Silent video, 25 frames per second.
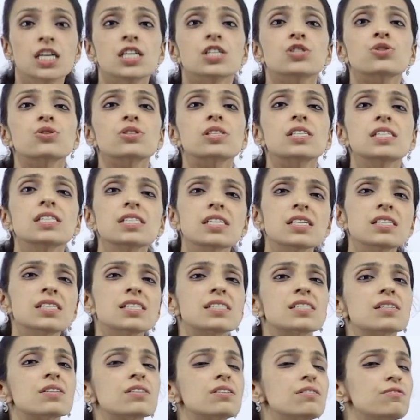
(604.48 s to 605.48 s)
So these are
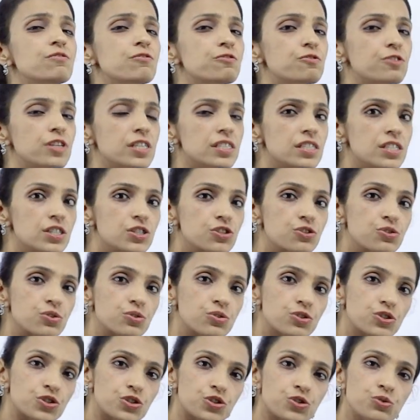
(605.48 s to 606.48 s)
certain phrases you
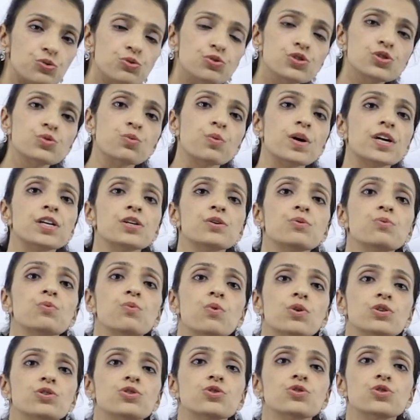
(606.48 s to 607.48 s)
could use when you
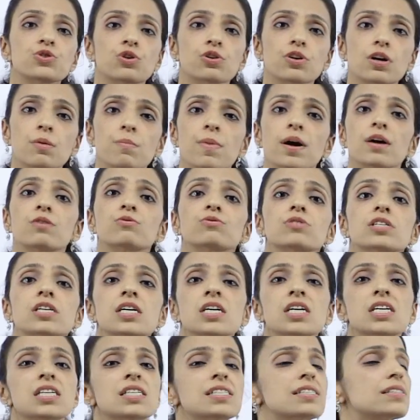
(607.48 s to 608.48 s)
want to talk about
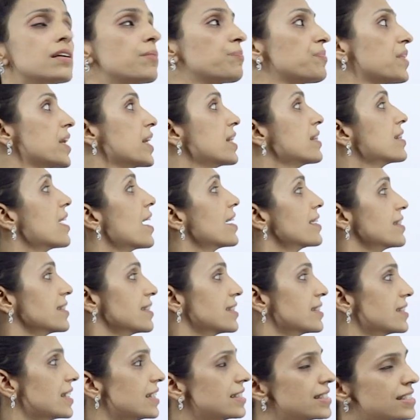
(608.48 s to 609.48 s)
something that is
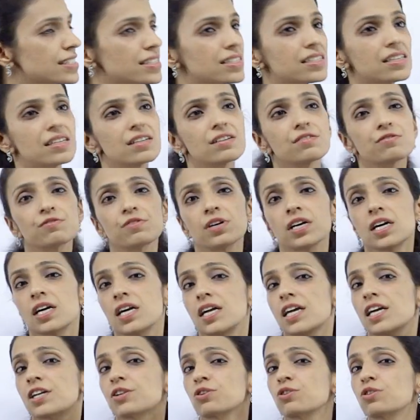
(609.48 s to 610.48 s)
sensitive.
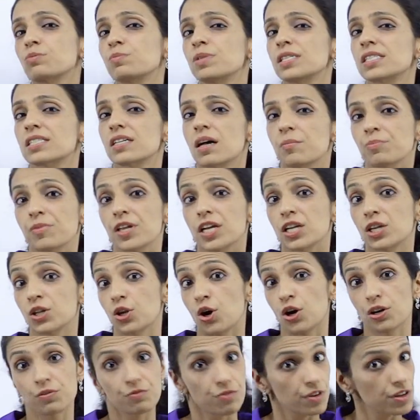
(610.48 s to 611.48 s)
It could be something
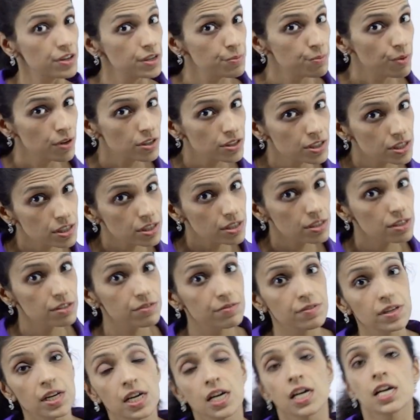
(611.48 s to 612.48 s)
not very
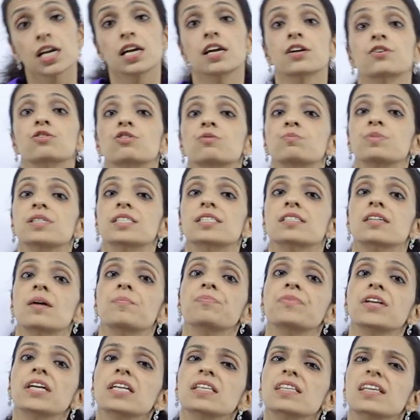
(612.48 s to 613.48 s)
positive. It could be
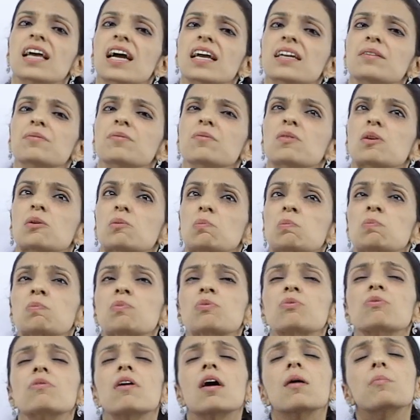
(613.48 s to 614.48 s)
something that
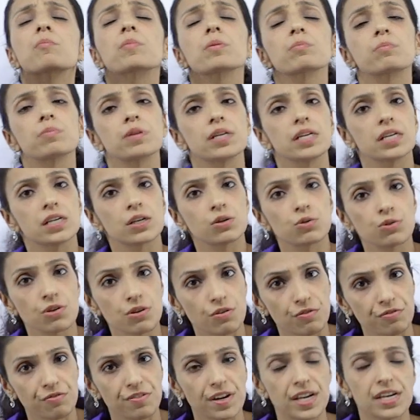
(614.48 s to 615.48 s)
probably could
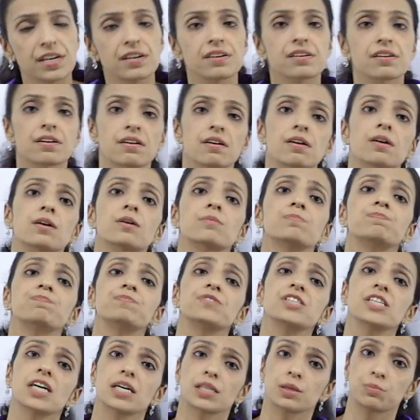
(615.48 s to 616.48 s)
offend
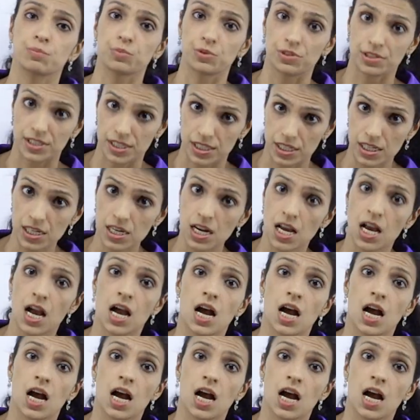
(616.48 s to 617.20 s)
the other person.